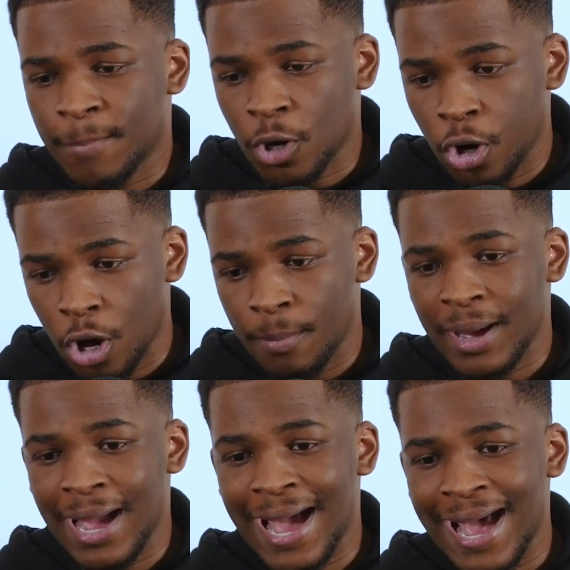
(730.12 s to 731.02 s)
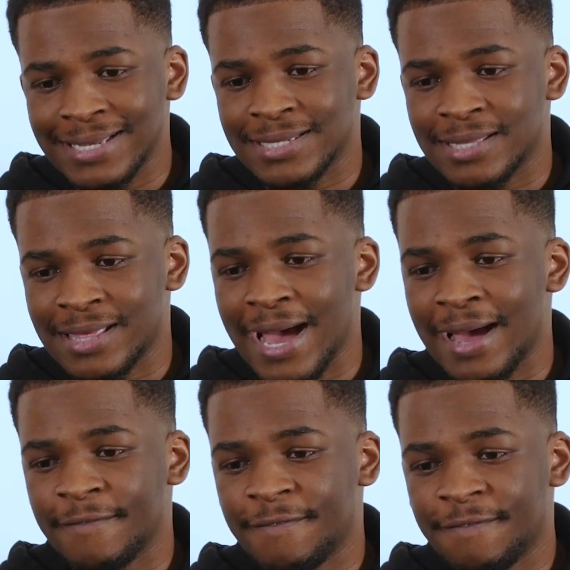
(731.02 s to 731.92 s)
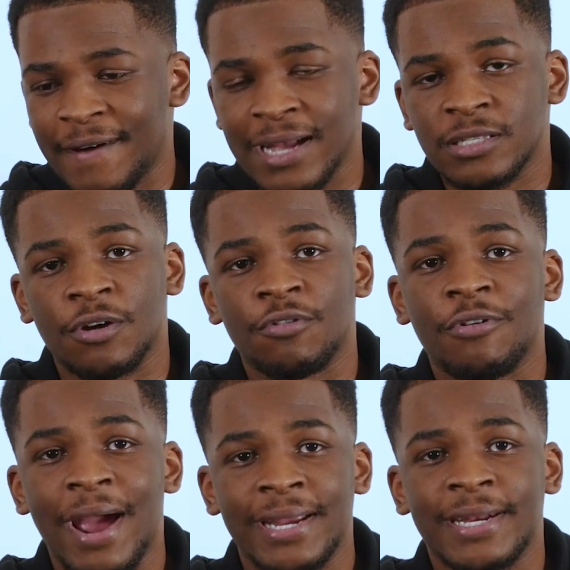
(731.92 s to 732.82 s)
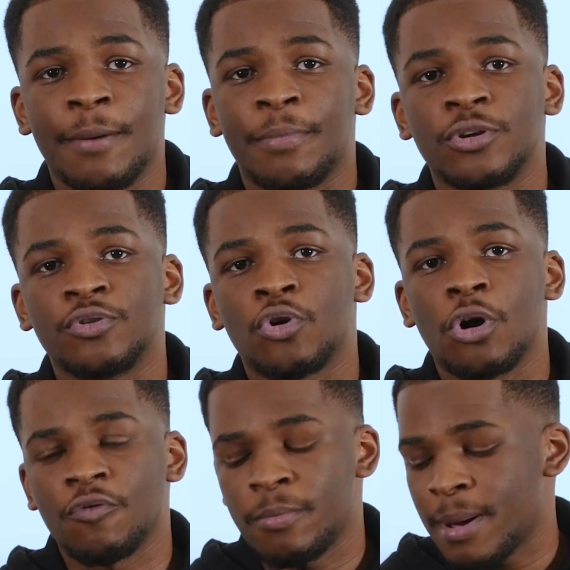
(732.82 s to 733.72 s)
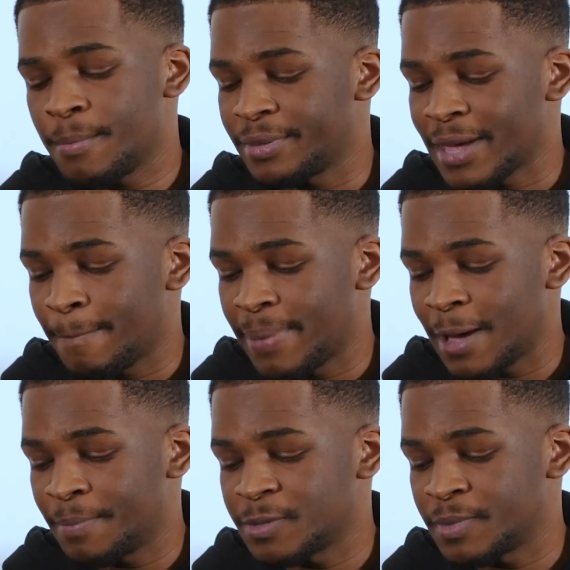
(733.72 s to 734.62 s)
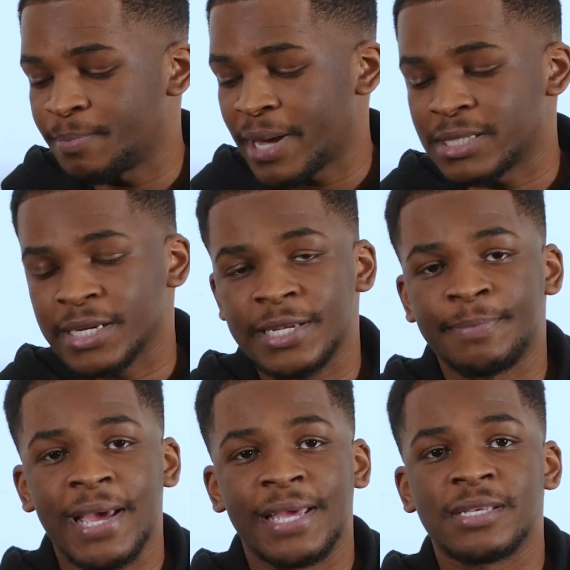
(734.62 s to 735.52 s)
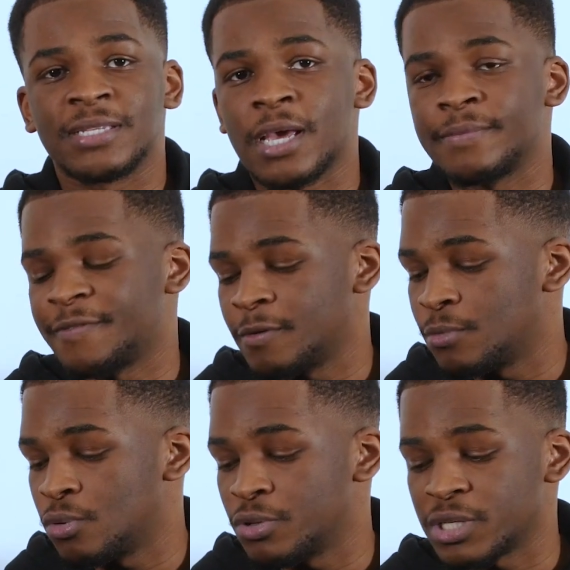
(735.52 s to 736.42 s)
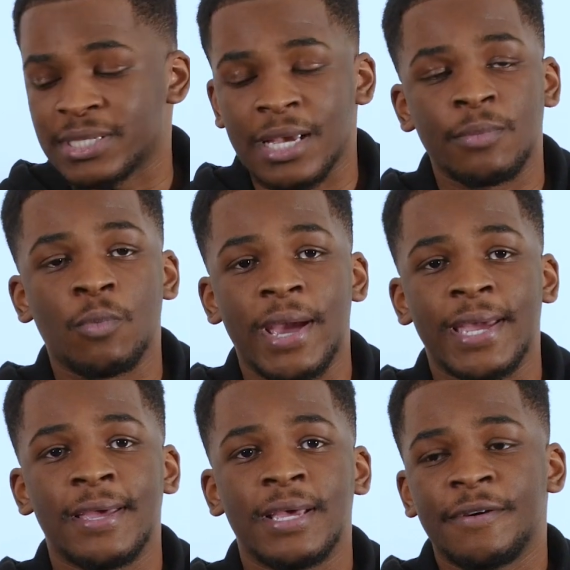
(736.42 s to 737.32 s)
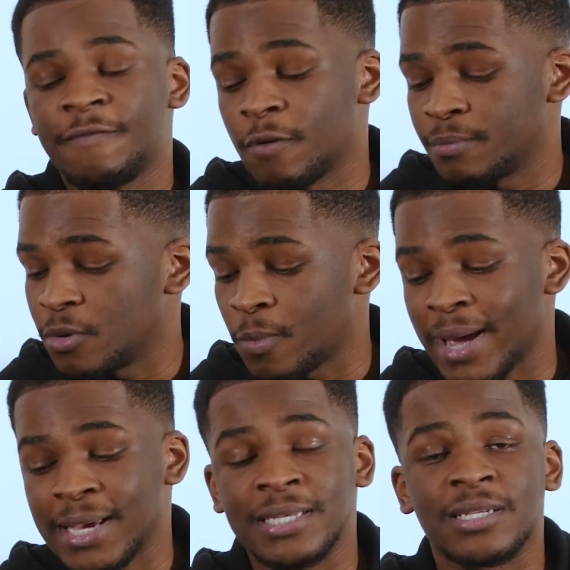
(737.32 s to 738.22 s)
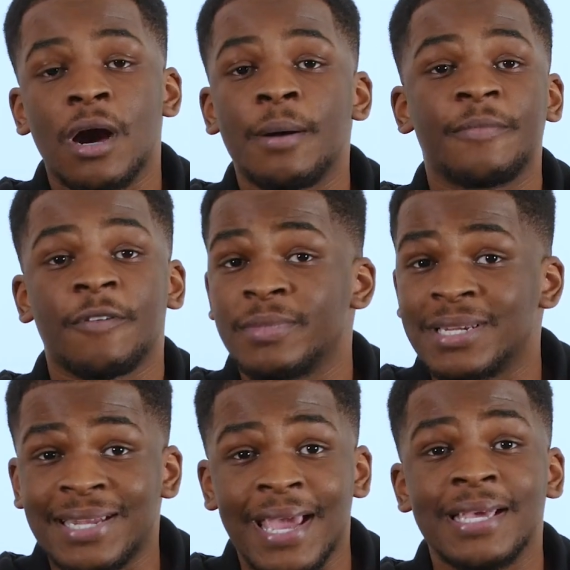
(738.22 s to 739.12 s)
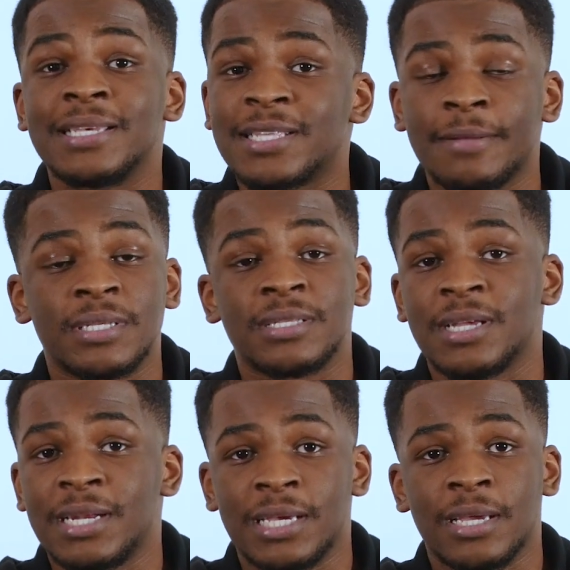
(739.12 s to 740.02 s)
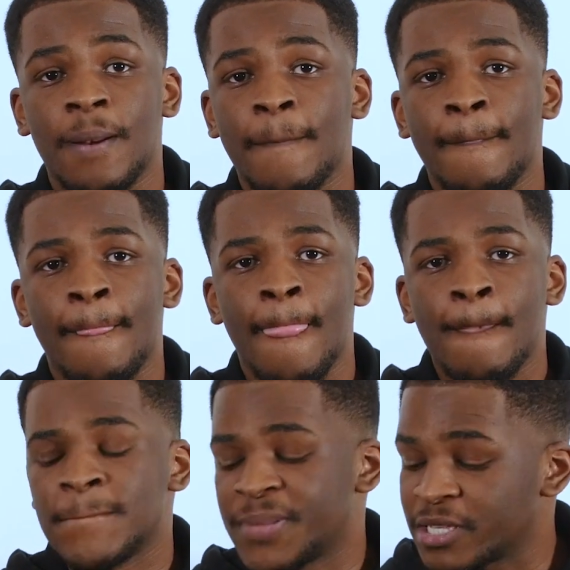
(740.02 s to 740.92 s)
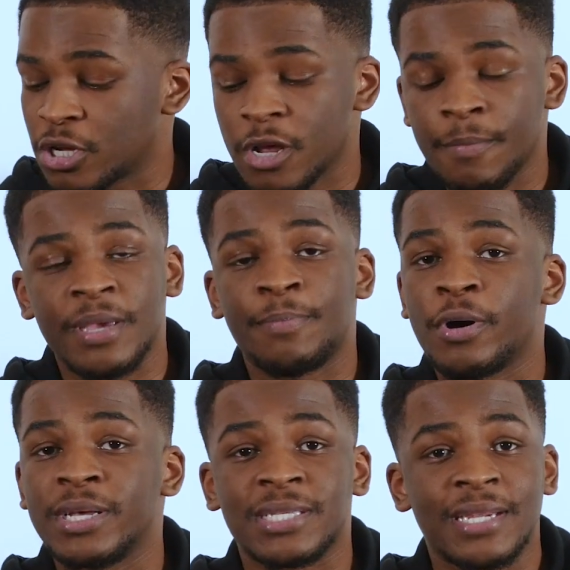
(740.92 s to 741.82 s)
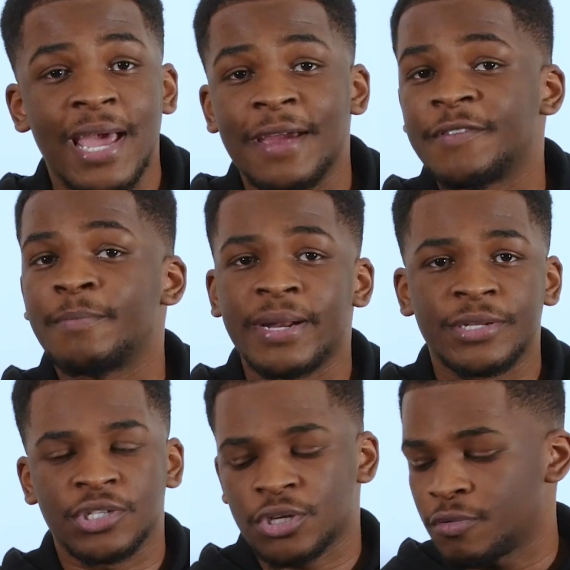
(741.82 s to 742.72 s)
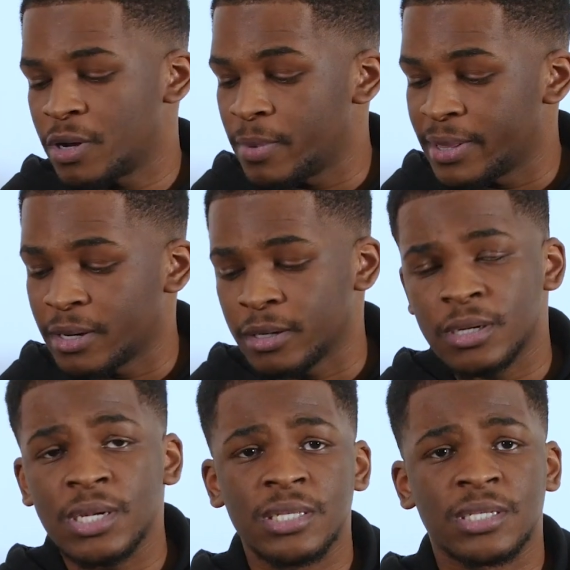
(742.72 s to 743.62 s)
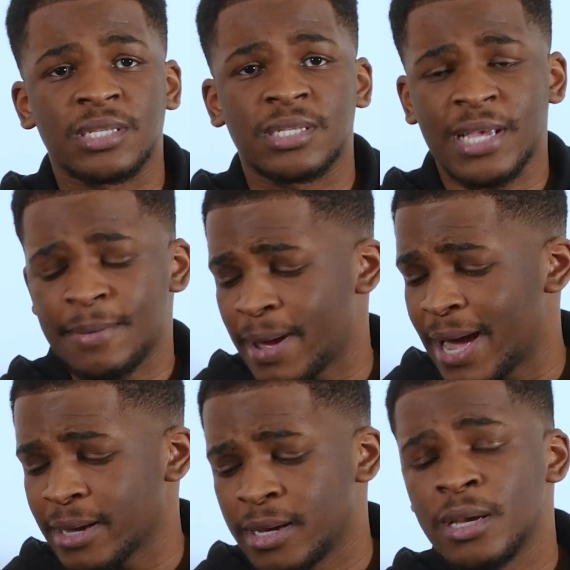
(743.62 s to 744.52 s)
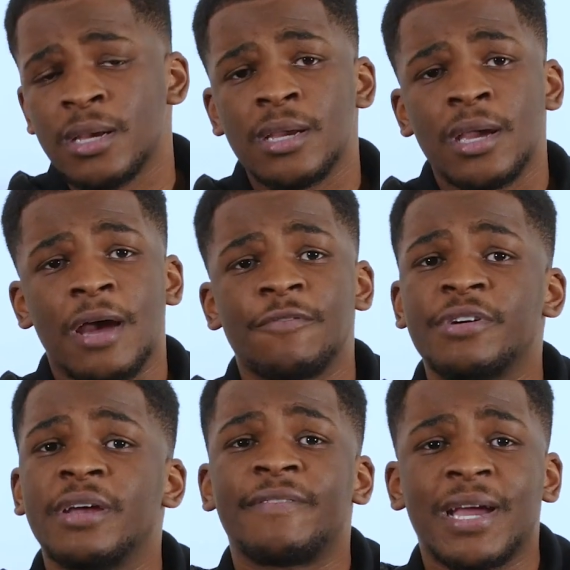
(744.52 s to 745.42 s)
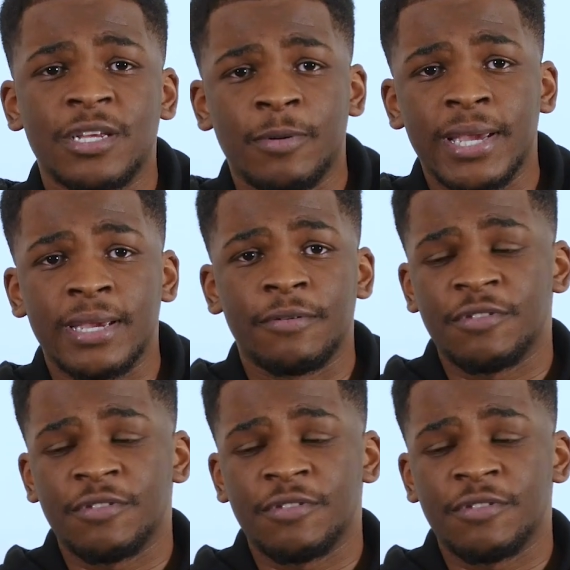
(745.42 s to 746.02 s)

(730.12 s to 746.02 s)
Klopp has that factor right now, but you got to remember that Pep has been basically playing the same football in the same way from the way he's come, from the day he stepped into the league. There's going to be points in every manager's career where they're going to need to sit back and reevaluate